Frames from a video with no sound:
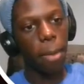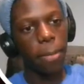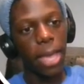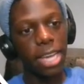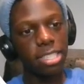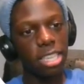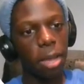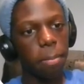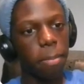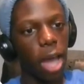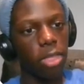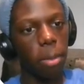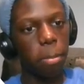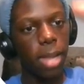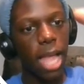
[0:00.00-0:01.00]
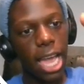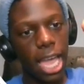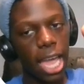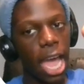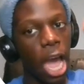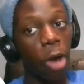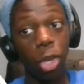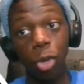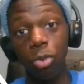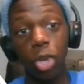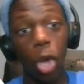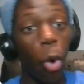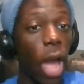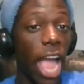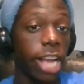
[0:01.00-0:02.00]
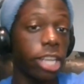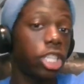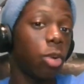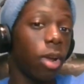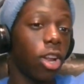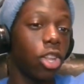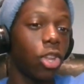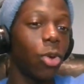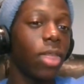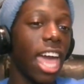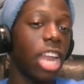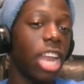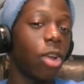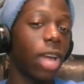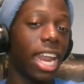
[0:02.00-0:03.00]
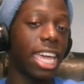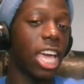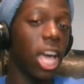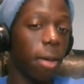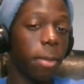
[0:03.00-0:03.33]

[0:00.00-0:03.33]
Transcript: I'm guessing by the blacking out, you don't actually want to do that, and you're gonna kill